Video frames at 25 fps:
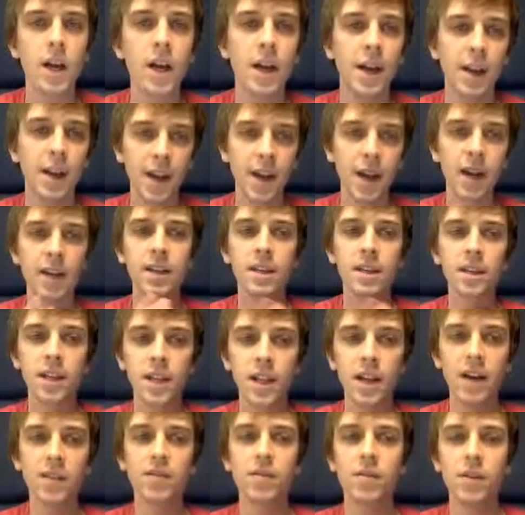And any
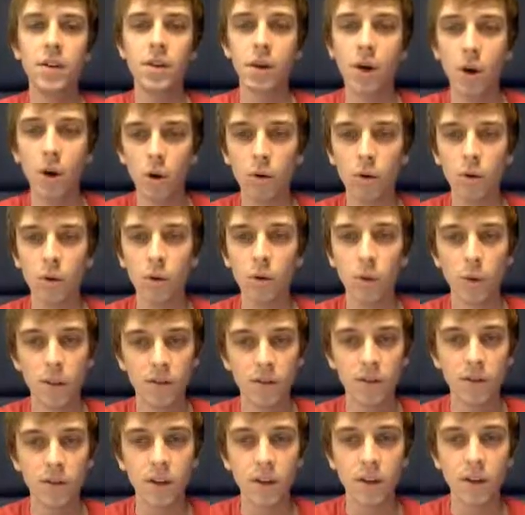left node that we
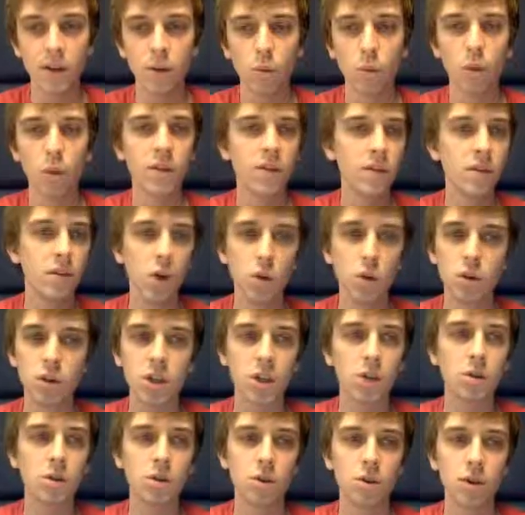see with no
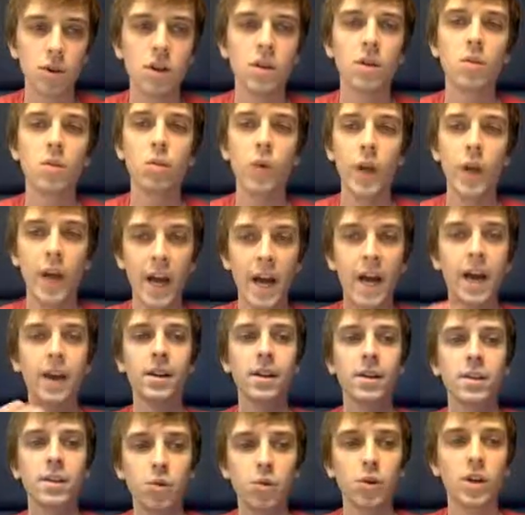children, we add
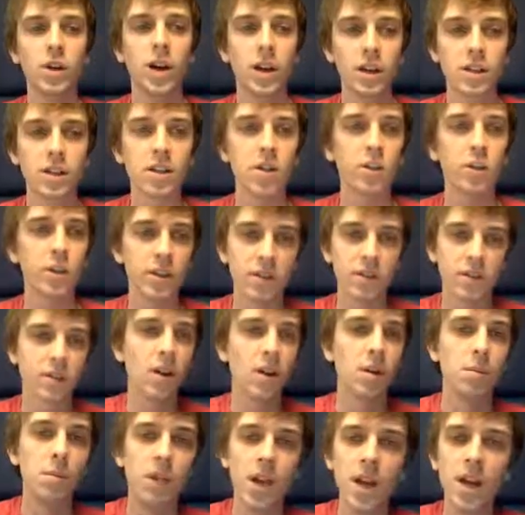it to an ongoing
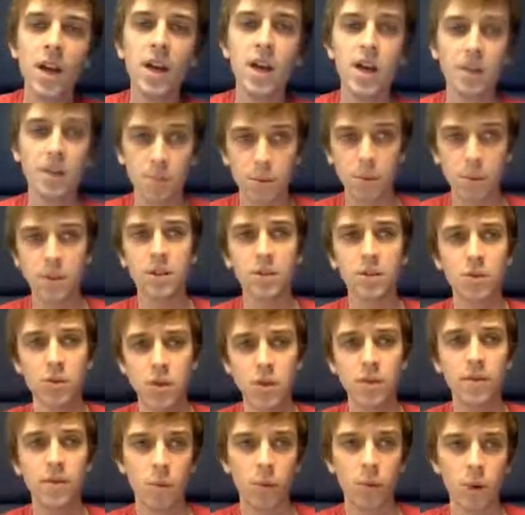sum. It's pretty
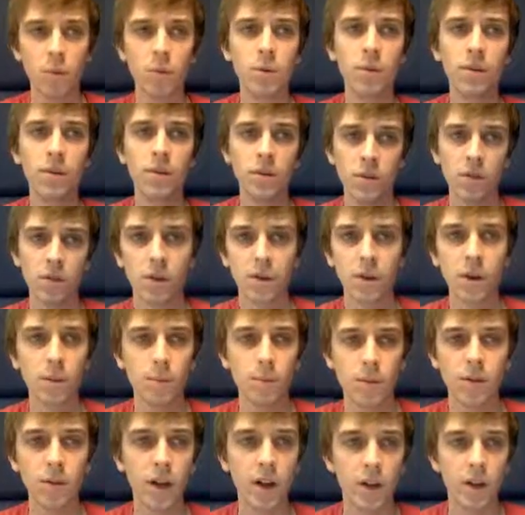straightforward for sum
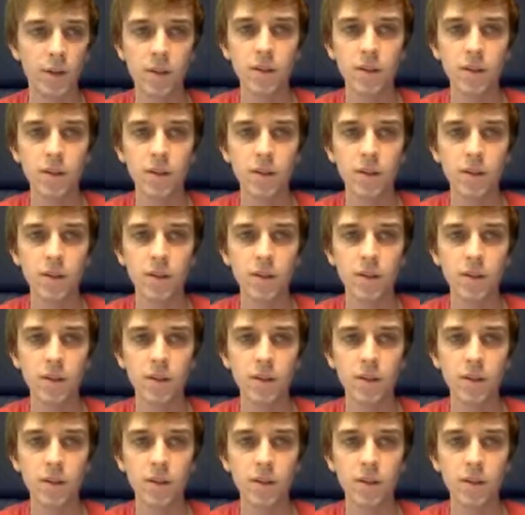of left